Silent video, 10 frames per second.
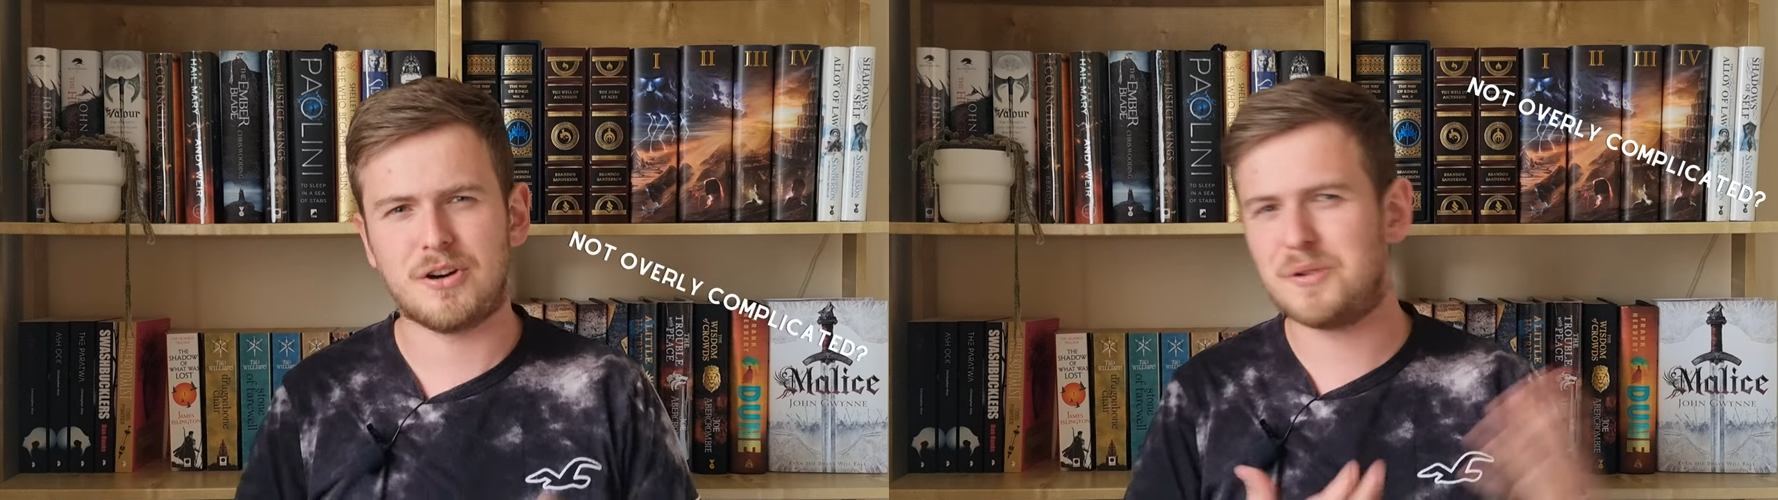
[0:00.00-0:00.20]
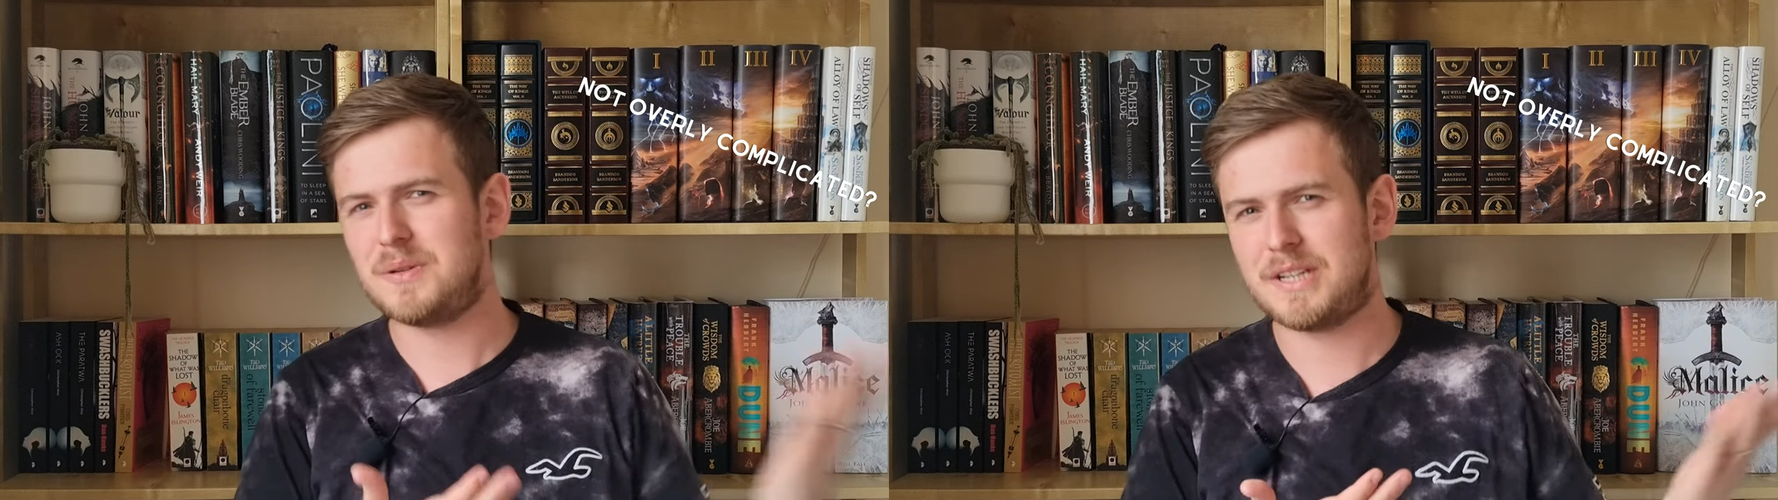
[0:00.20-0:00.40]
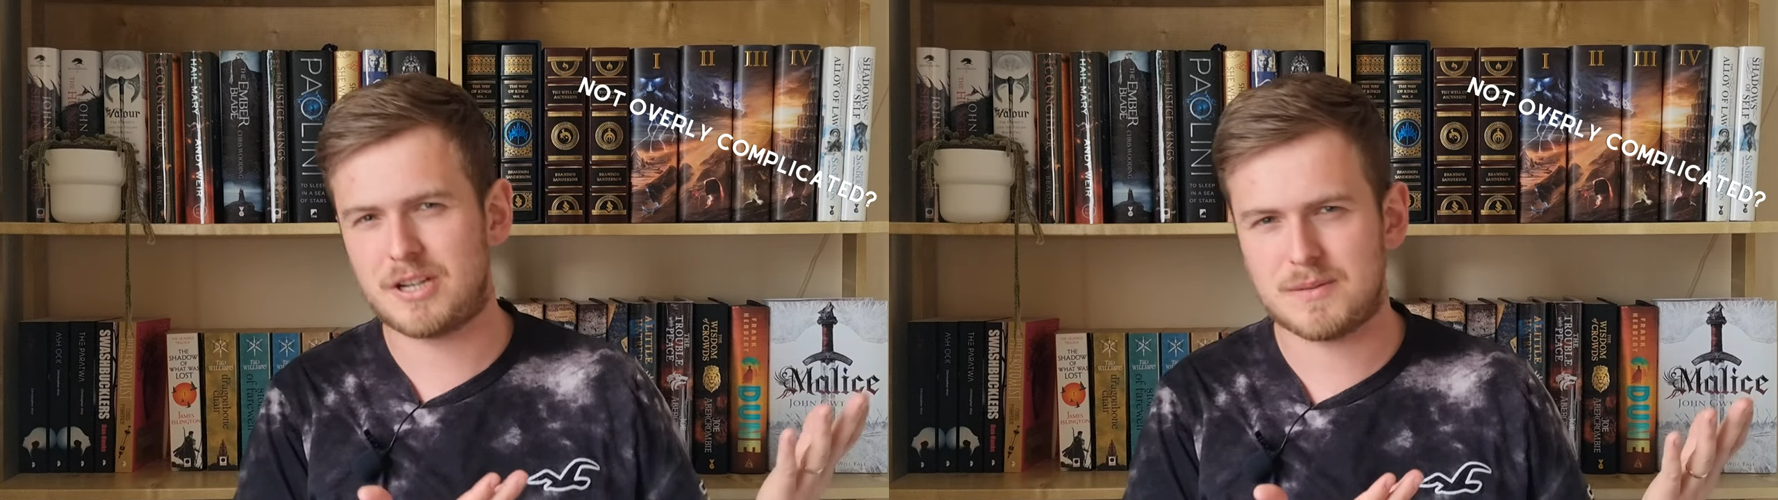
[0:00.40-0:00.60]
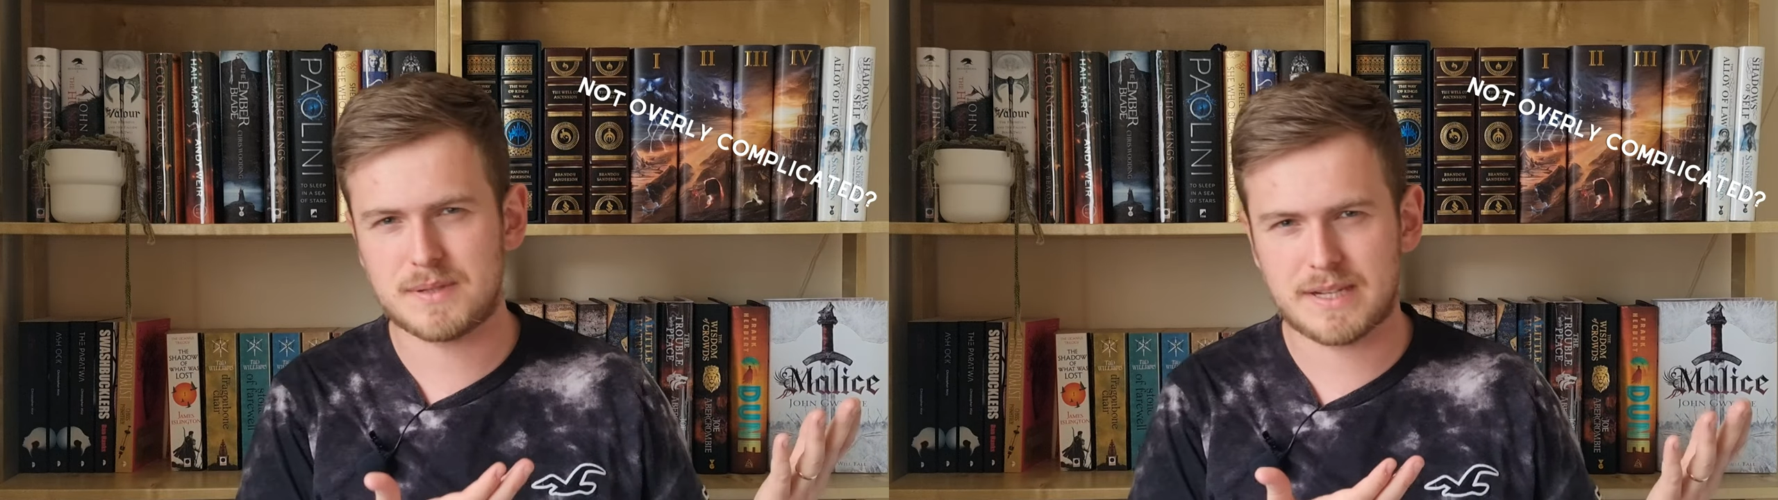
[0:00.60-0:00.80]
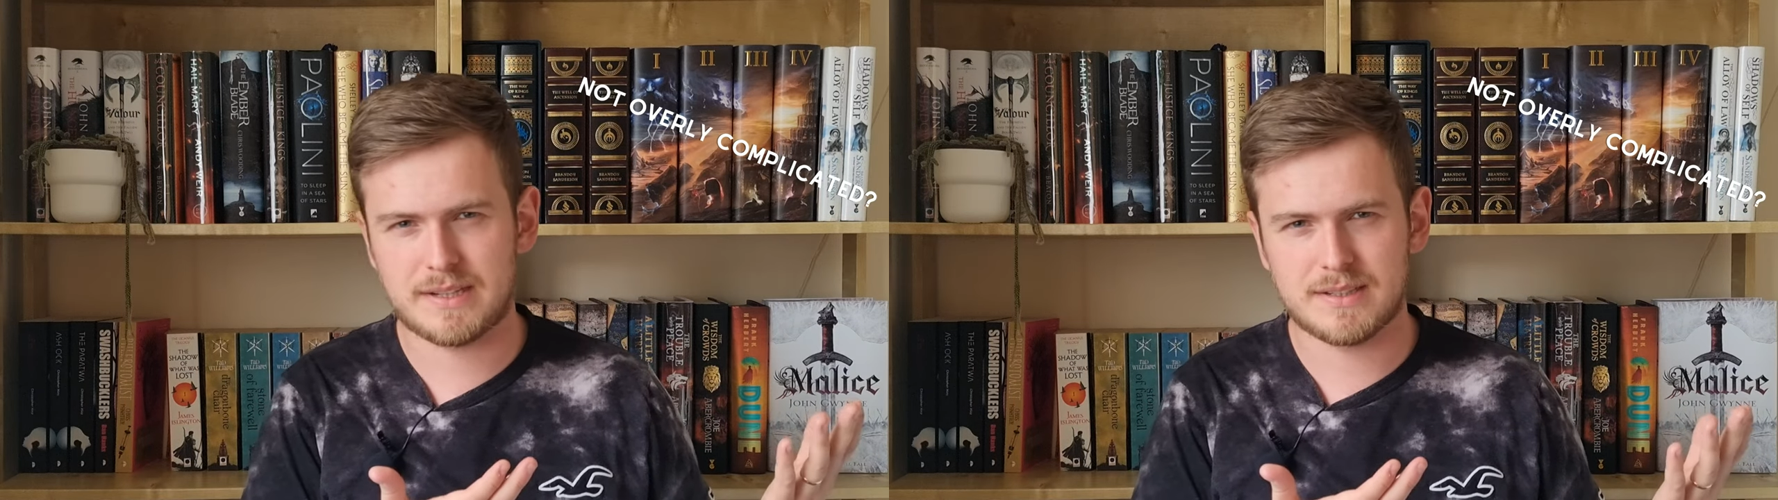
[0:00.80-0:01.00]
overly
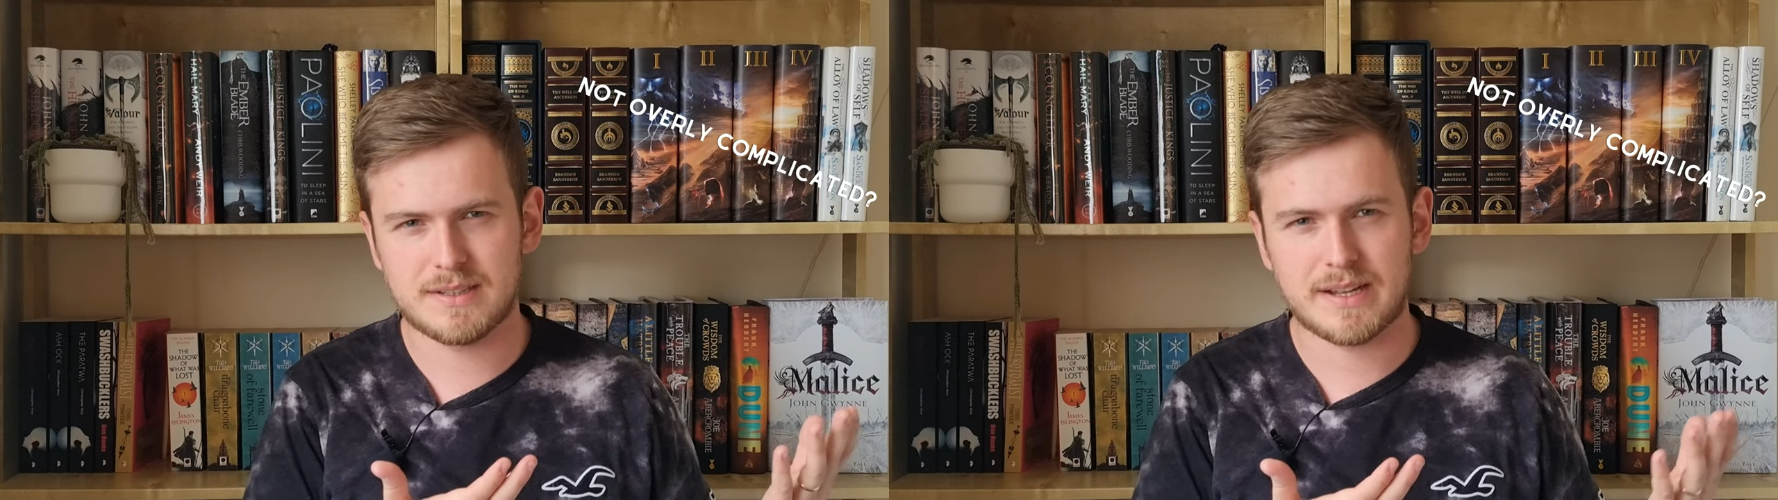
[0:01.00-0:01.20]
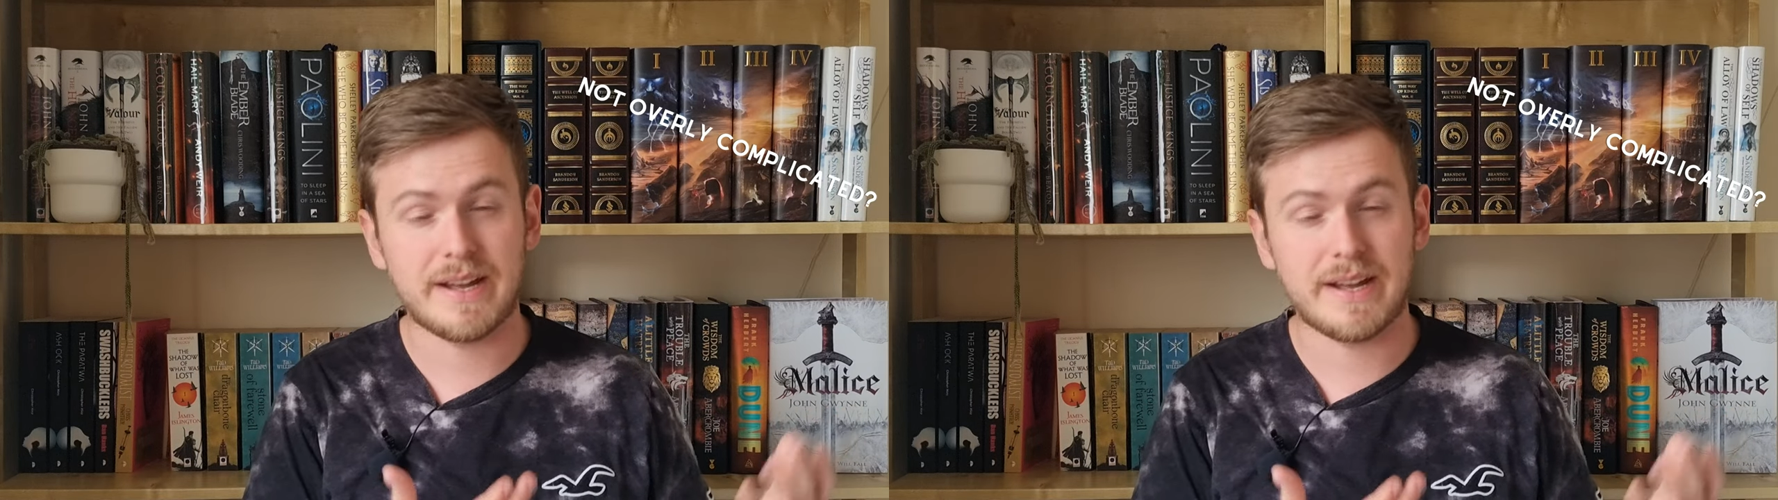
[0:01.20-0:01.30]
complicated